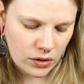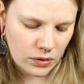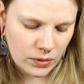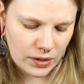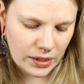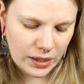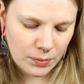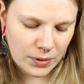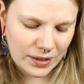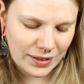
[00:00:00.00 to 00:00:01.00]
so it's a
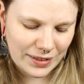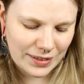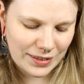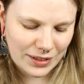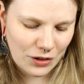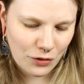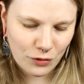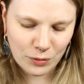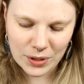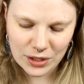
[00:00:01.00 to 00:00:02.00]
little bit easier
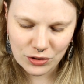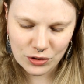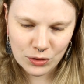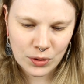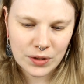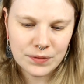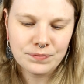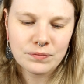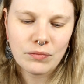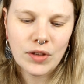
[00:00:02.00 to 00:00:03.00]
for me to
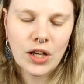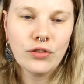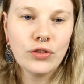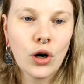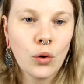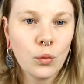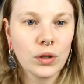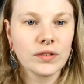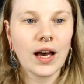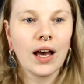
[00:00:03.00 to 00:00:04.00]
know
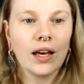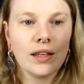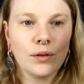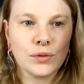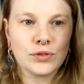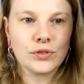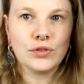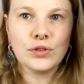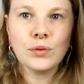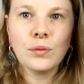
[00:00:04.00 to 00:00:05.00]
what I want to
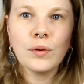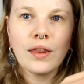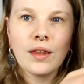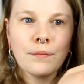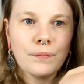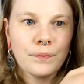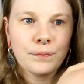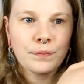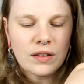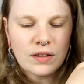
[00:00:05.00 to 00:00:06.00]
do with them
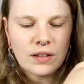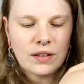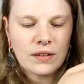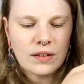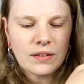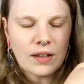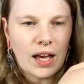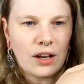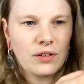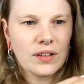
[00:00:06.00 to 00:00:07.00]
so this is
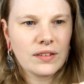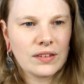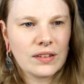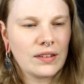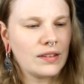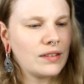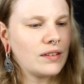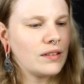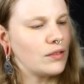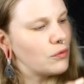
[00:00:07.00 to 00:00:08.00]
Iris, this is